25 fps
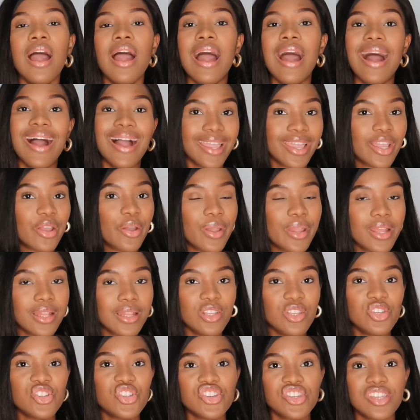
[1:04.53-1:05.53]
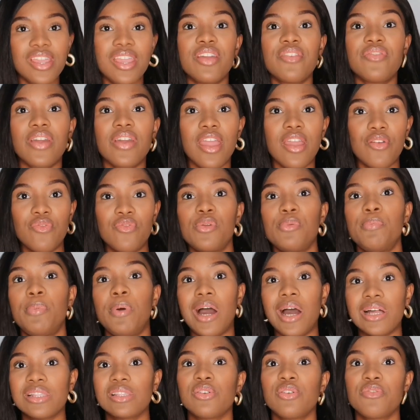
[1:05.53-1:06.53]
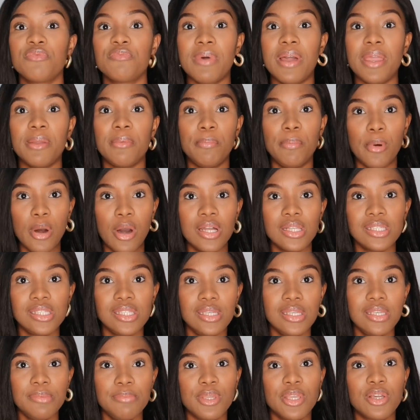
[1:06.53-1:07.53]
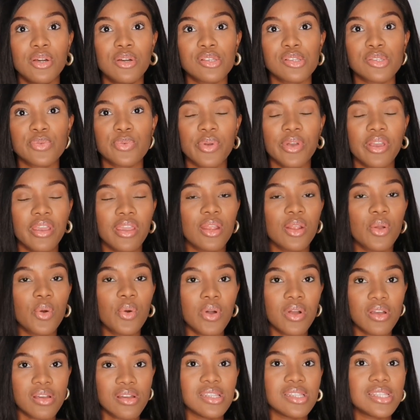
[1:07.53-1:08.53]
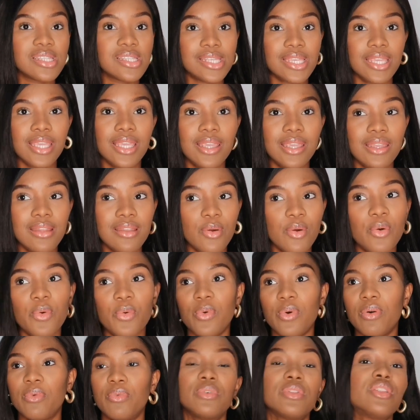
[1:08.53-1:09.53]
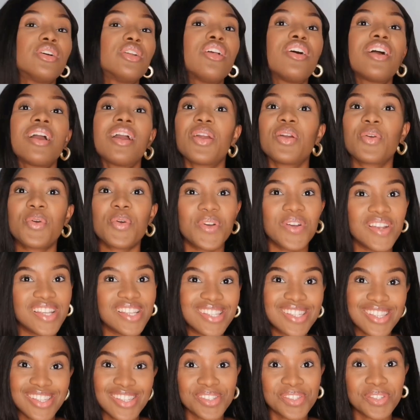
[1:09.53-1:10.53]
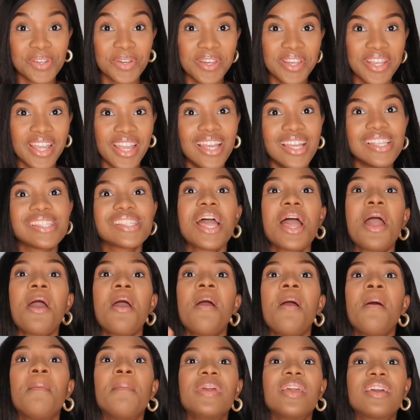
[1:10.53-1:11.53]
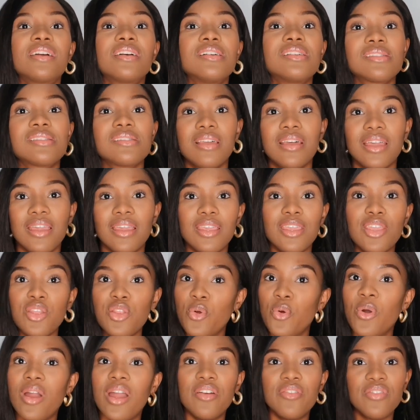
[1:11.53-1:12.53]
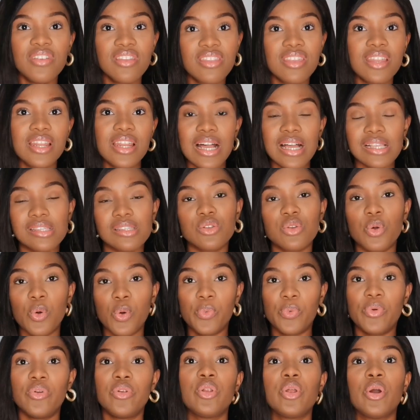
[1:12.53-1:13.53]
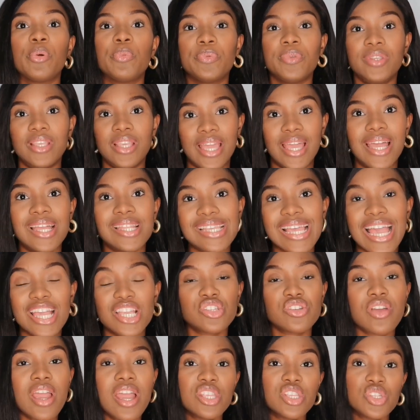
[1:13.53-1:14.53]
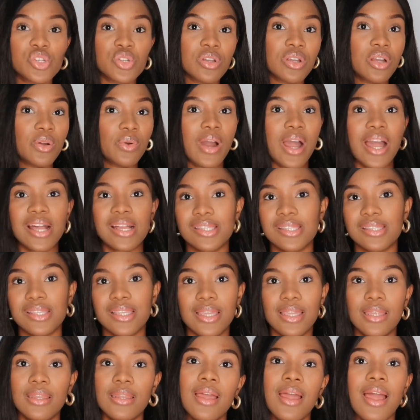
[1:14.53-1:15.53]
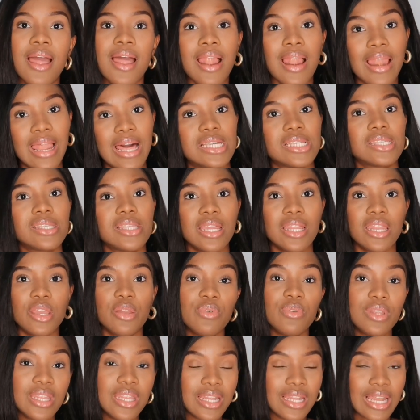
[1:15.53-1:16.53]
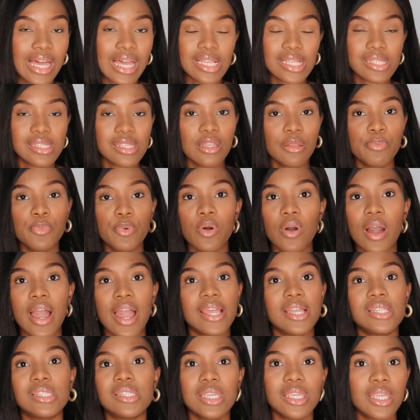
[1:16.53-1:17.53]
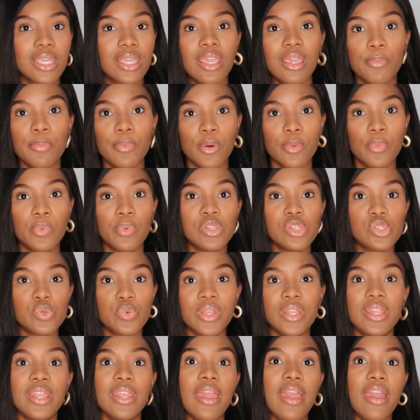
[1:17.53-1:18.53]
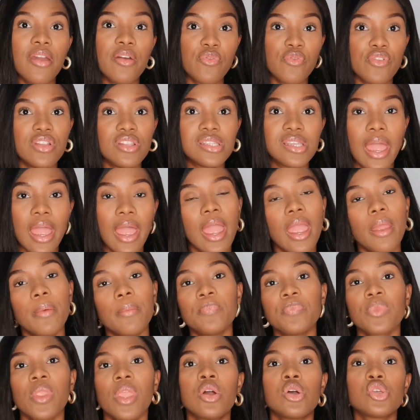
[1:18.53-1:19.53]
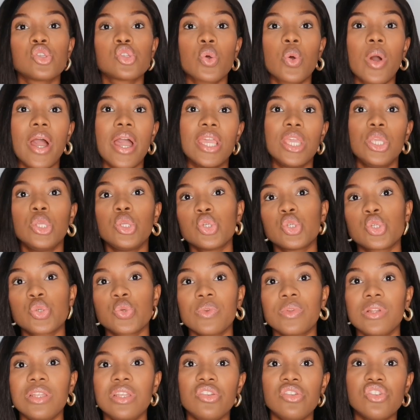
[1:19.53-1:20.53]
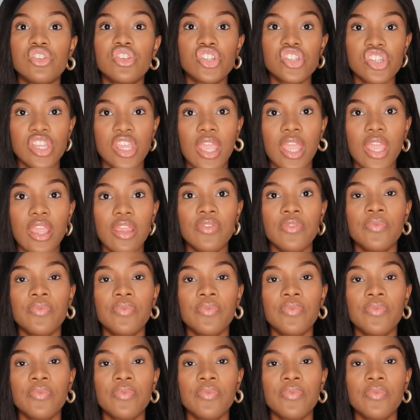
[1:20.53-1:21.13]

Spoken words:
I currently shave every part of my body because we're in quarantine. Oh, well, we're no longer in quarantine, sorry guys. Because, like, you know, everything hasn't opened up yet. I tried sugar waxing last year and I really liked it, but I didn't keep up with doing it every time. So I usually shave.